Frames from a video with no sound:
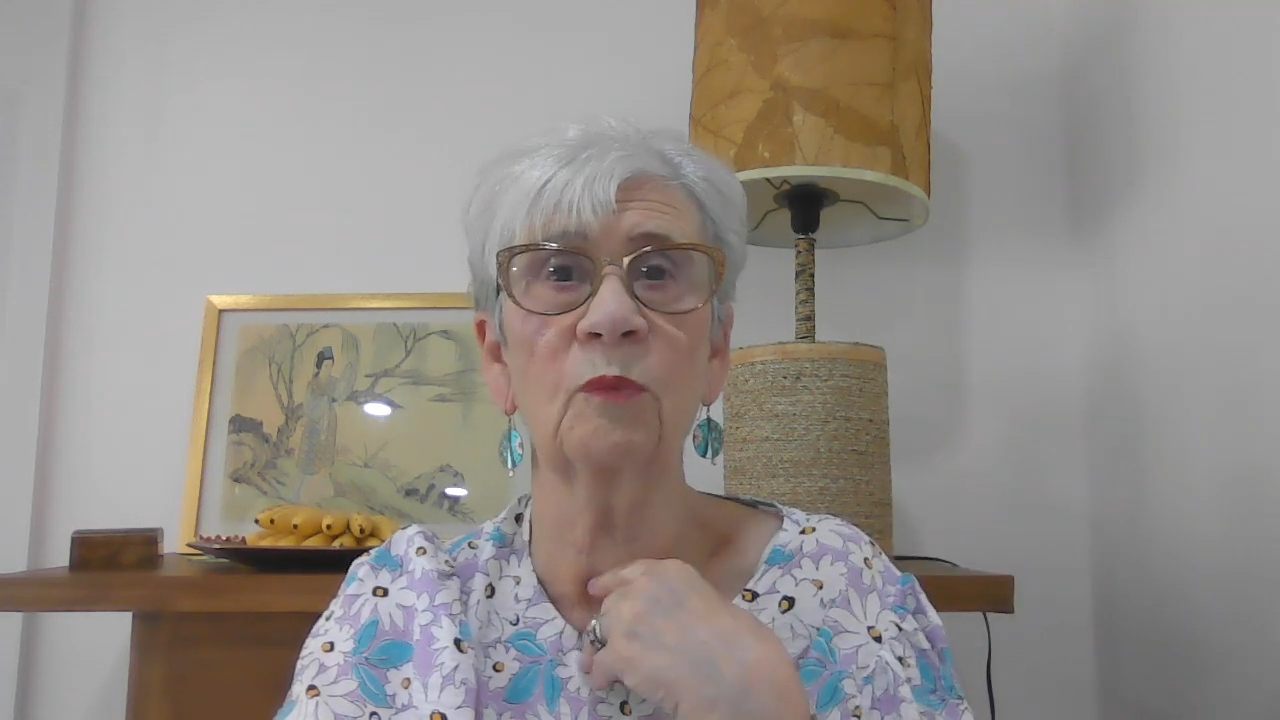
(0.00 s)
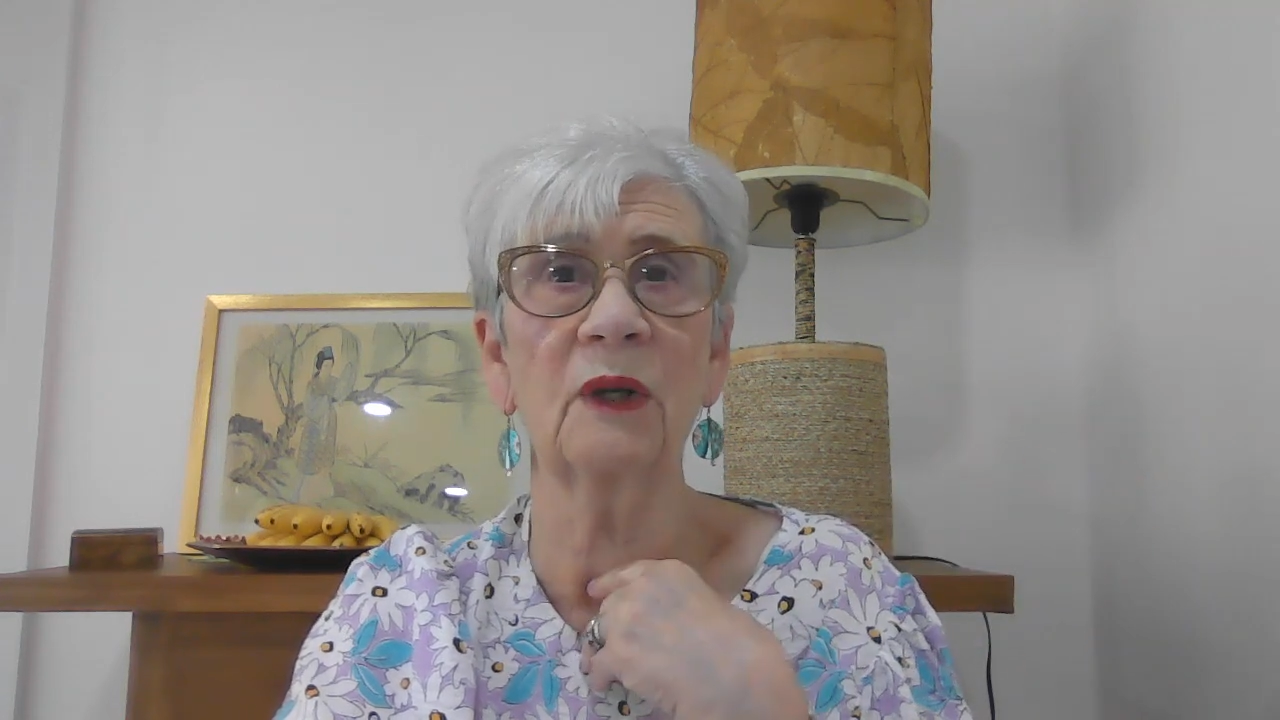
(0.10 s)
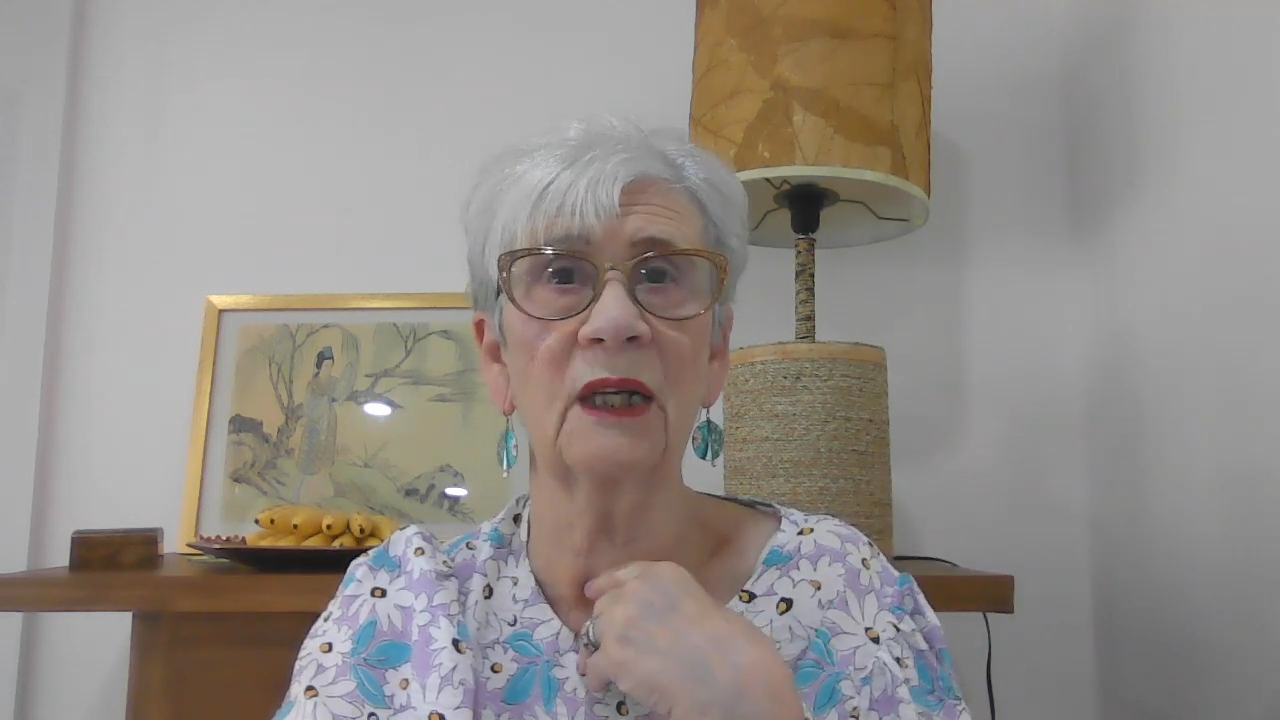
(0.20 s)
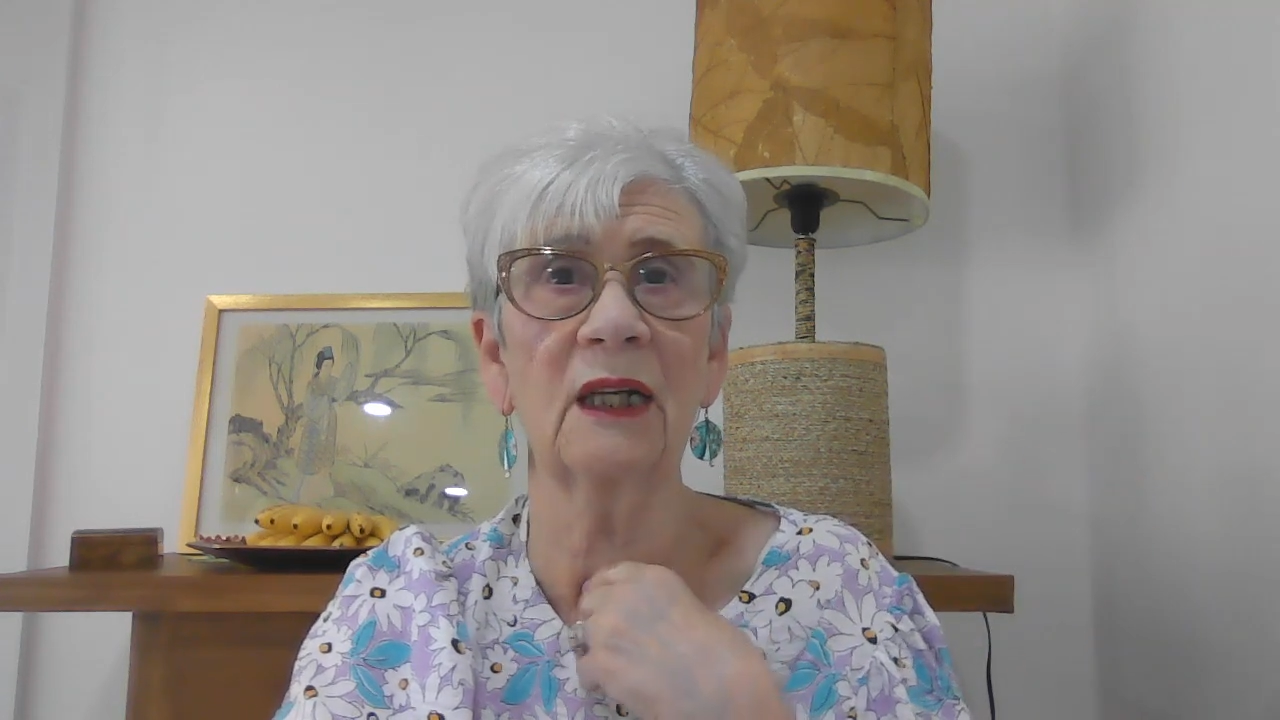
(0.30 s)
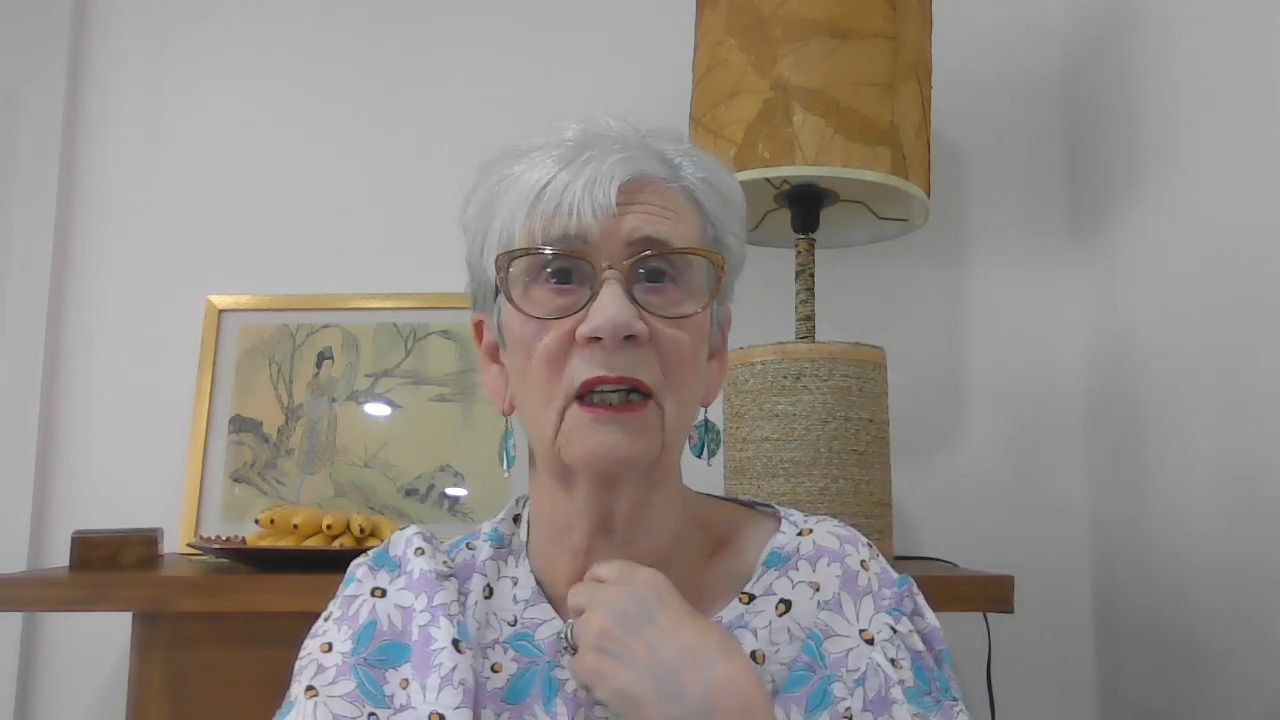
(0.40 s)

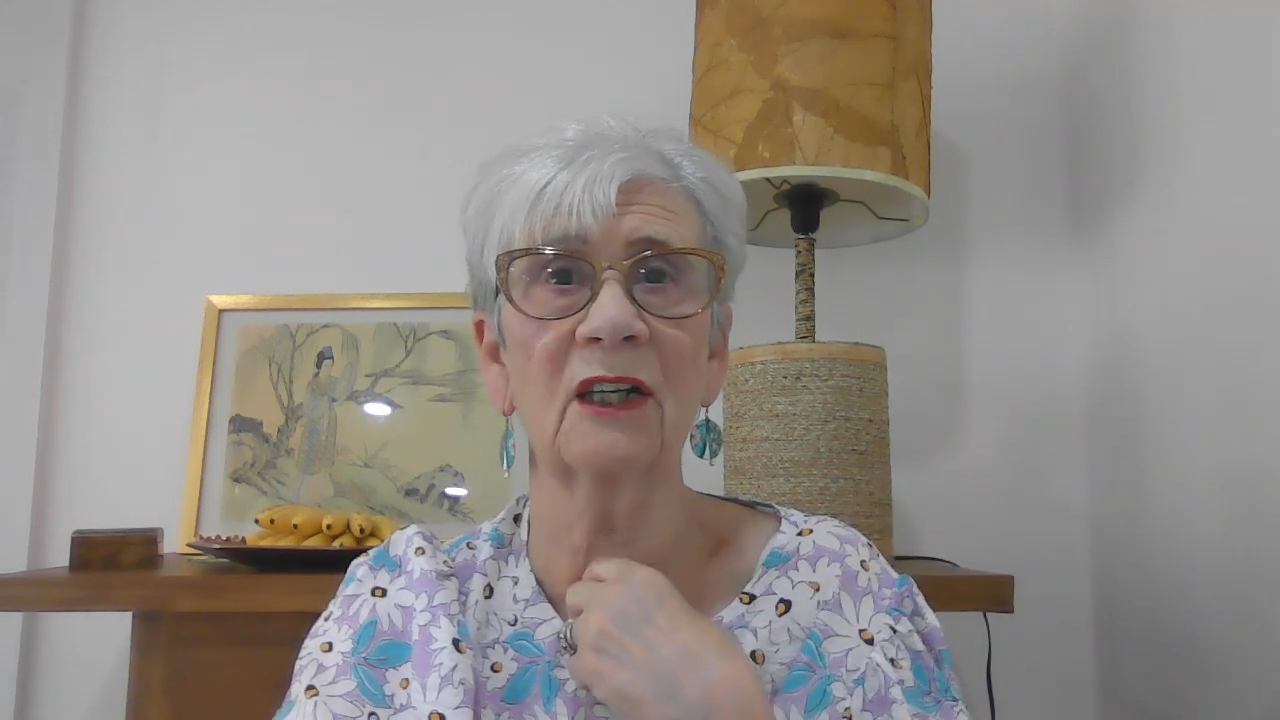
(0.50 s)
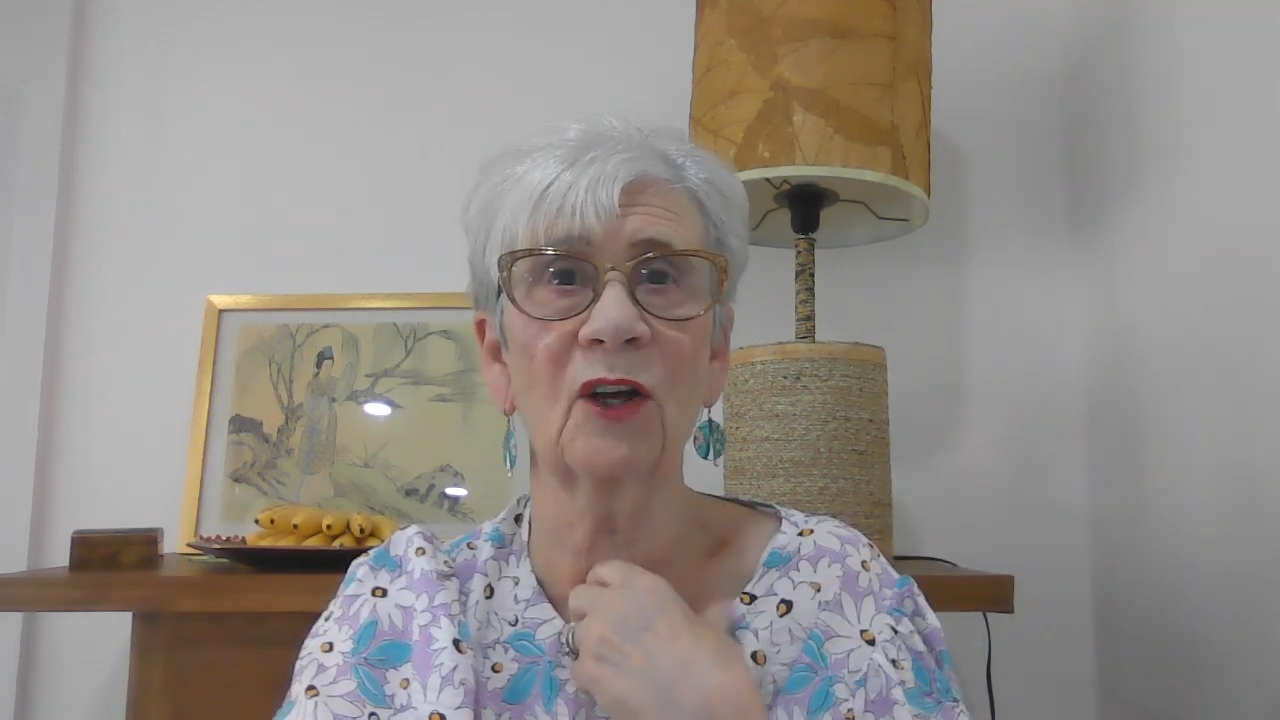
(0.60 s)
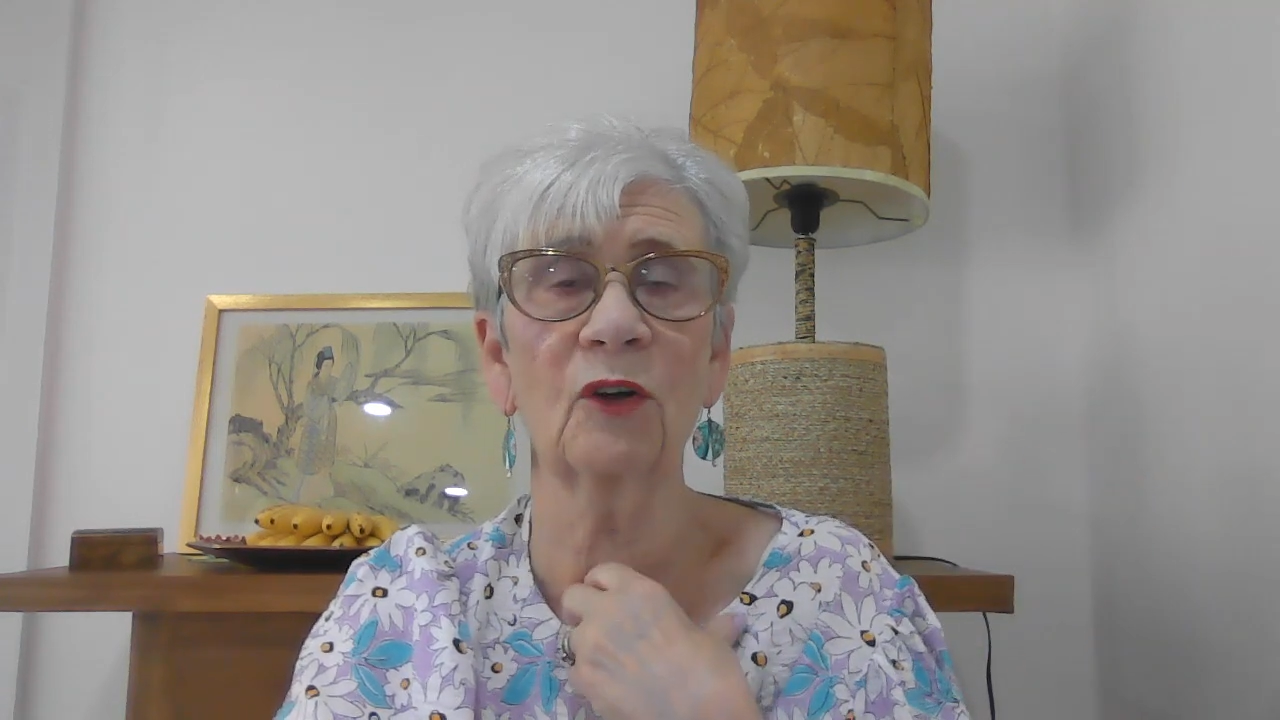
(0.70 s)
be